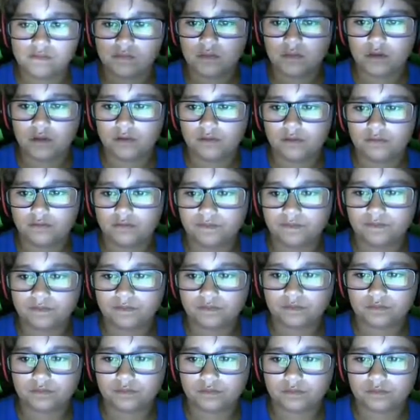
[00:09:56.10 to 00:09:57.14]

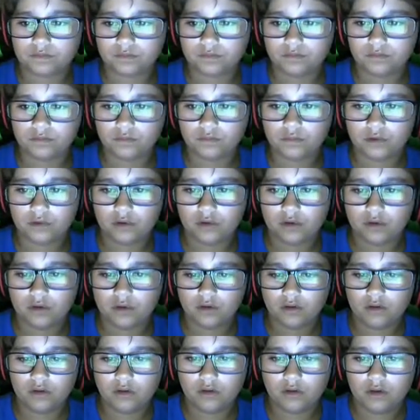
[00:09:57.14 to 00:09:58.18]

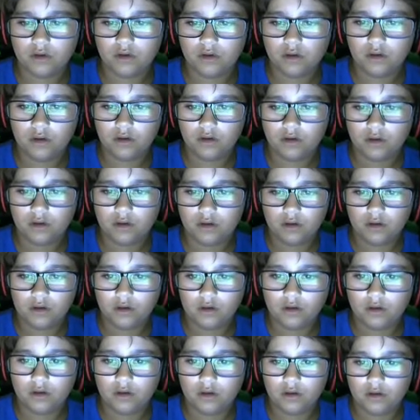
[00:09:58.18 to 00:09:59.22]

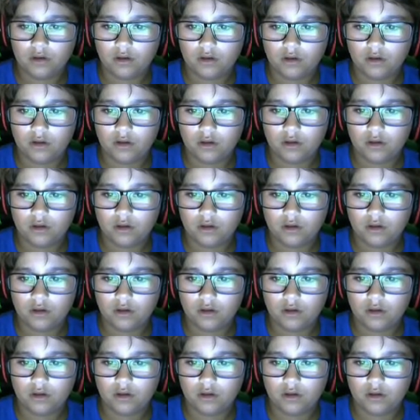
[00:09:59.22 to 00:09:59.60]
(silence)